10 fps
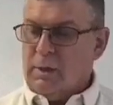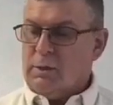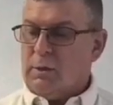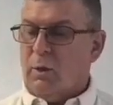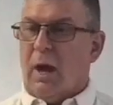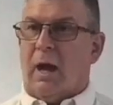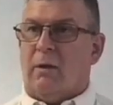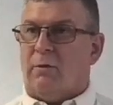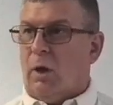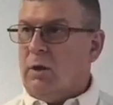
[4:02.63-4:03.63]
So out
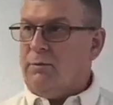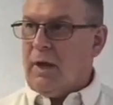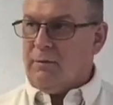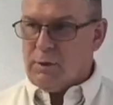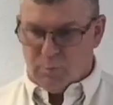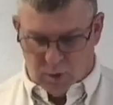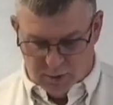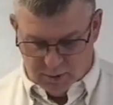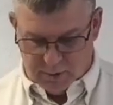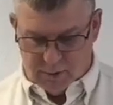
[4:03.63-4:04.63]
of all of David's
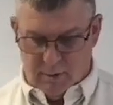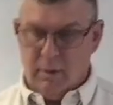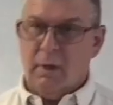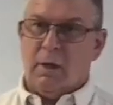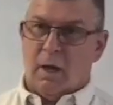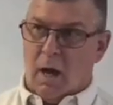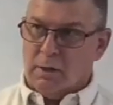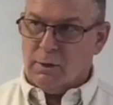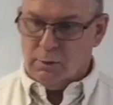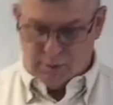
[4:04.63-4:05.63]
brothers, God
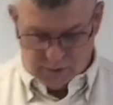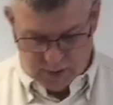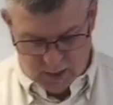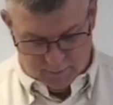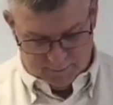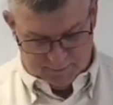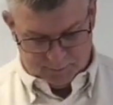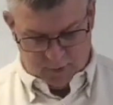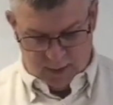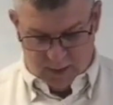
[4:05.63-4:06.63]
chooses him.
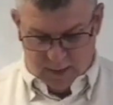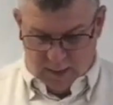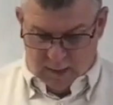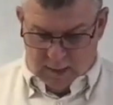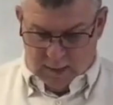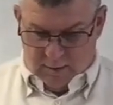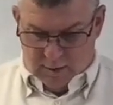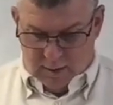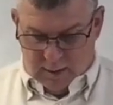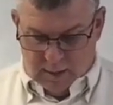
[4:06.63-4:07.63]

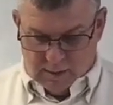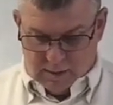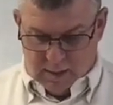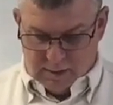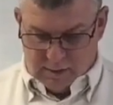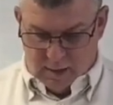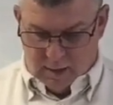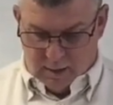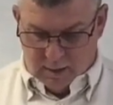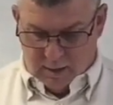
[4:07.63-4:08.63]
He says,
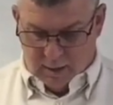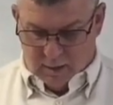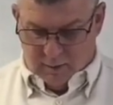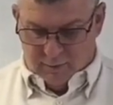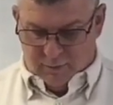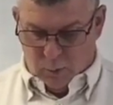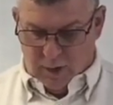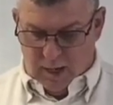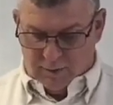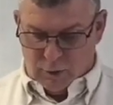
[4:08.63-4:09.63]
"For
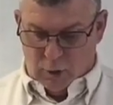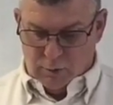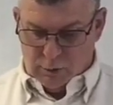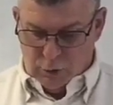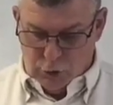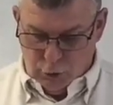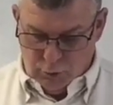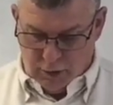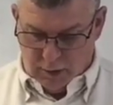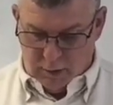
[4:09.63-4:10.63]
he hath chosen
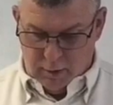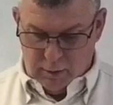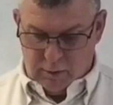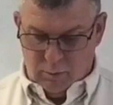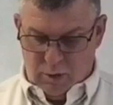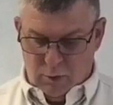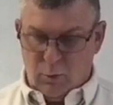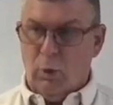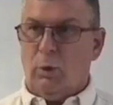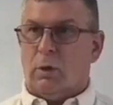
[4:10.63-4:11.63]
Judah to be the
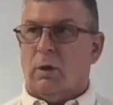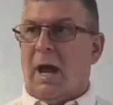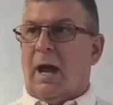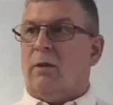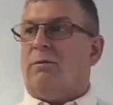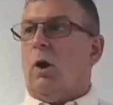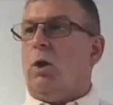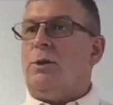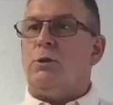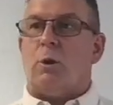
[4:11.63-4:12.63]
ruler." Out of all
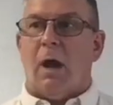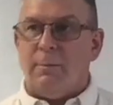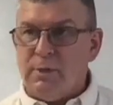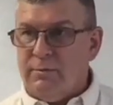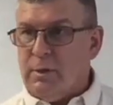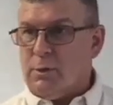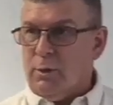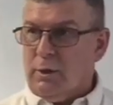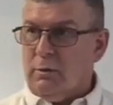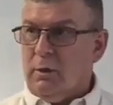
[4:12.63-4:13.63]
the tribes of
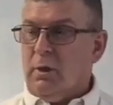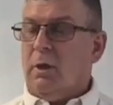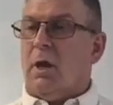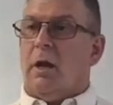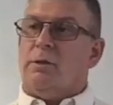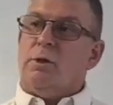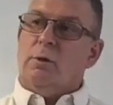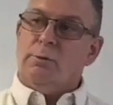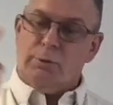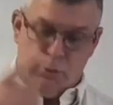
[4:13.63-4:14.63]
Israel, God
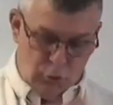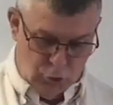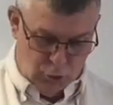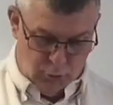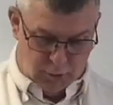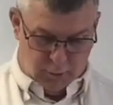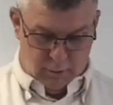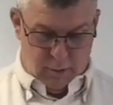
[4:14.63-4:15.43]
chose Judah.